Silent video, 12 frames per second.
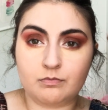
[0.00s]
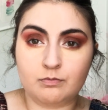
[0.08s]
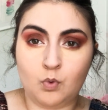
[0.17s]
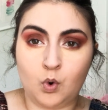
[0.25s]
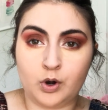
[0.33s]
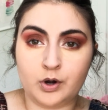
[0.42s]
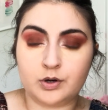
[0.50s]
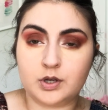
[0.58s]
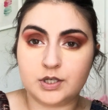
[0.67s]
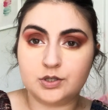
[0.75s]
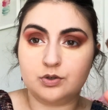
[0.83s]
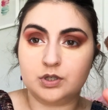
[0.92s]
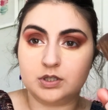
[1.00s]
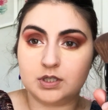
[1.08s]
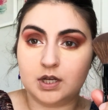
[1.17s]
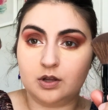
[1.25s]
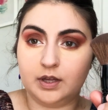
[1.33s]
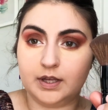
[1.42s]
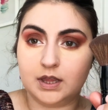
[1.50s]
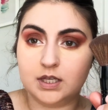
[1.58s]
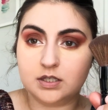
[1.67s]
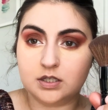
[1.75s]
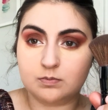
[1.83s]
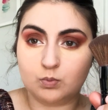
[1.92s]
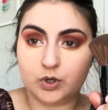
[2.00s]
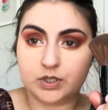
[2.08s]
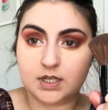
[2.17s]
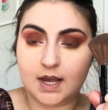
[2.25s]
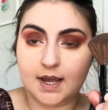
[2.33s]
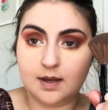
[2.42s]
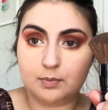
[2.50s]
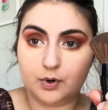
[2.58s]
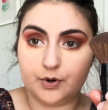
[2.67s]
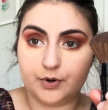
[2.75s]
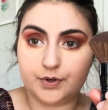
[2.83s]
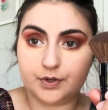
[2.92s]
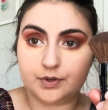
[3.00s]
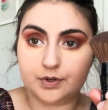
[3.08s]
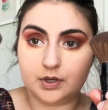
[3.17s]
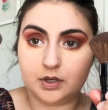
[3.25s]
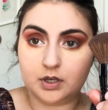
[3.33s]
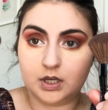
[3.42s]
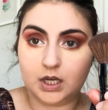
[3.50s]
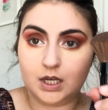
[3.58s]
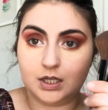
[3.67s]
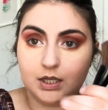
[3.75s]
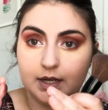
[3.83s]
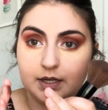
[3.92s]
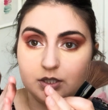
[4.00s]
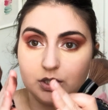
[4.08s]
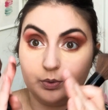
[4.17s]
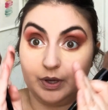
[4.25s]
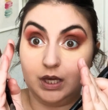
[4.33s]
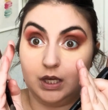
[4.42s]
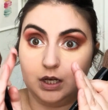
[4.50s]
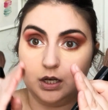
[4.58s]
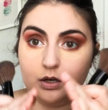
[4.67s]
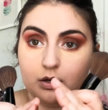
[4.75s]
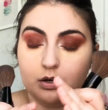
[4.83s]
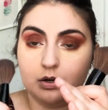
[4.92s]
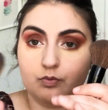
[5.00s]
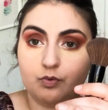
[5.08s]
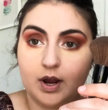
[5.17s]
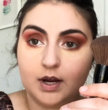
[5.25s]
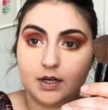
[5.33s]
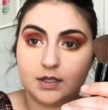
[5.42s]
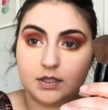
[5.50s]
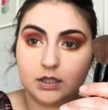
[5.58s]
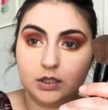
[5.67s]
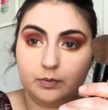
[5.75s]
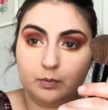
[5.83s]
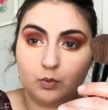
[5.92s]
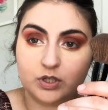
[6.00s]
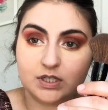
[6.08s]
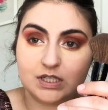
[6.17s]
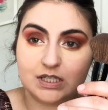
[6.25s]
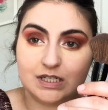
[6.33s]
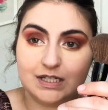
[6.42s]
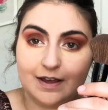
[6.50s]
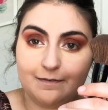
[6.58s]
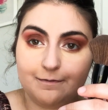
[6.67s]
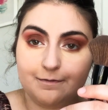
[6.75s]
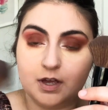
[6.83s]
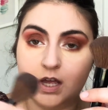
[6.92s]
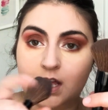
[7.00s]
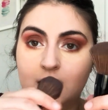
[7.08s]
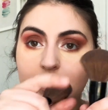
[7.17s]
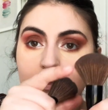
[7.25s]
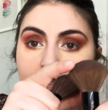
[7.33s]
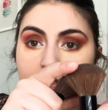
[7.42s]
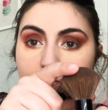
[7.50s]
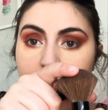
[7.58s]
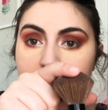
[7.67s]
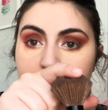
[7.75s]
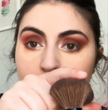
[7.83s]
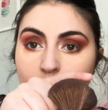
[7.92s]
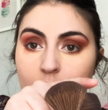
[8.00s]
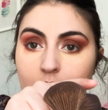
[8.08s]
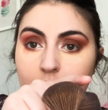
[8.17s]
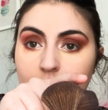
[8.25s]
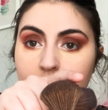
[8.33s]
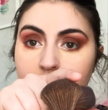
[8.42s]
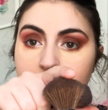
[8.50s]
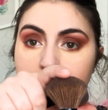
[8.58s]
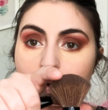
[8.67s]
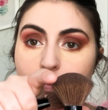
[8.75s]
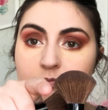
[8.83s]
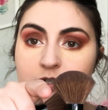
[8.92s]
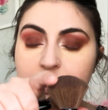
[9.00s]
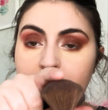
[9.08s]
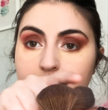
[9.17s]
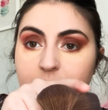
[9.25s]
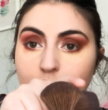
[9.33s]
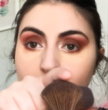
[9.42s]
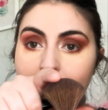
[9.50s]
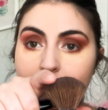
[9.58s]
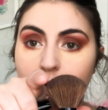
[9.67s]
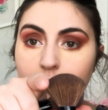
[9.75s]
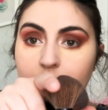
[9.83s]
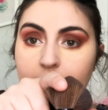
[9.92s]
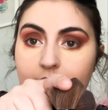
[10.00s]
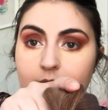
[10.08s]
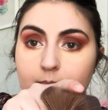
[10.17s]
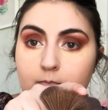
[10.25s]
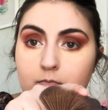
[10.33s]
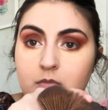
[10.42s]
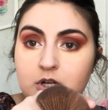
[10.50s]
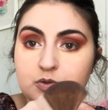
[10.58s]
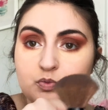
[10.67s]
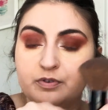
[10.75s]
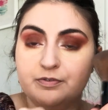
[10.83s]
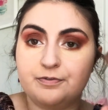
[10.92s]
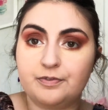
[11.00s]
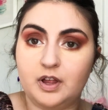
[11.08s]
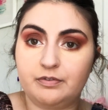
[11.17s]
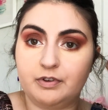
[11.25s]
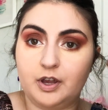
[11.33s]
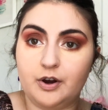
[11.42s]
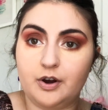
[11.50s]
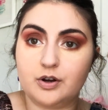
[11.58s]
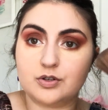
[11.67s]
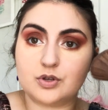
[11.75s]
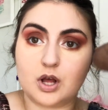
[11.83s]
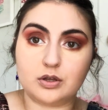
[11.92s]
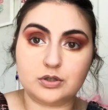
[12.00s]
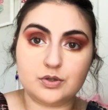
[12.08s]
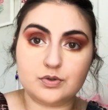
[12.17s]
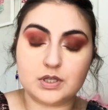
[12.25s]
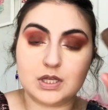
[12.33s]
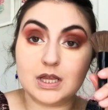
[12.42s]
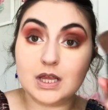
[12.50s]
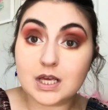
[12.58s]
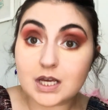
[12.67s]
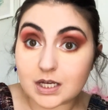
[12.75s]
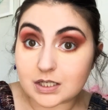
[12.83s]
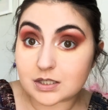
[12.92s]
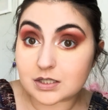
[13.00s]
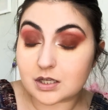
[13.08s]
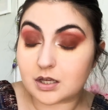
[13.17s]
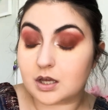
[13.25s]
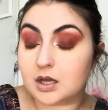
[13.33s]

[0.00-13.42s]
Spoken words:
more, as you can tell, like this is more tapered in, like it's going in, right? And it's a little bit more stiff. This one is more dome-shaped, round, and much more fluffier. So I'll use this